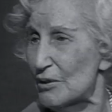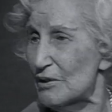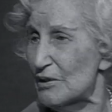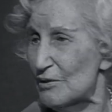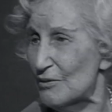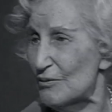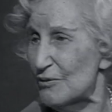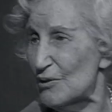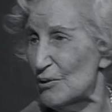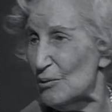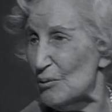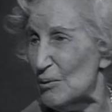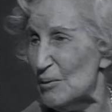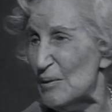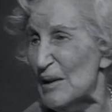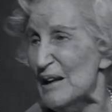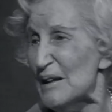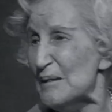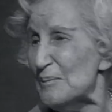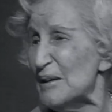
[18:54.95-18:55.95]
point of
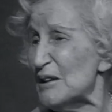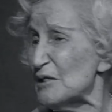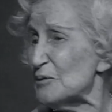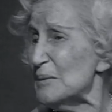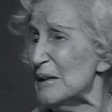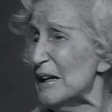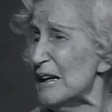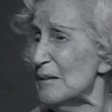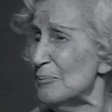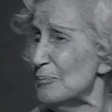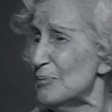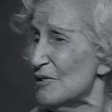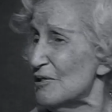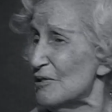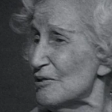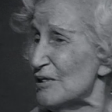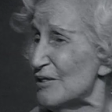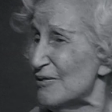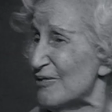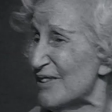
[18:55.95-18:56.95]
view? Makes me
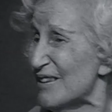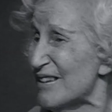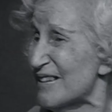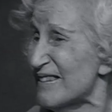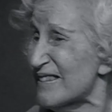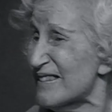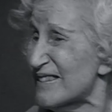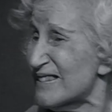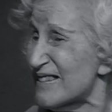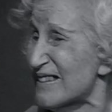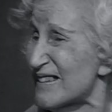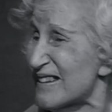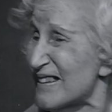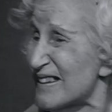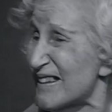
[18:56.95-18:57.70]
absolutely furious.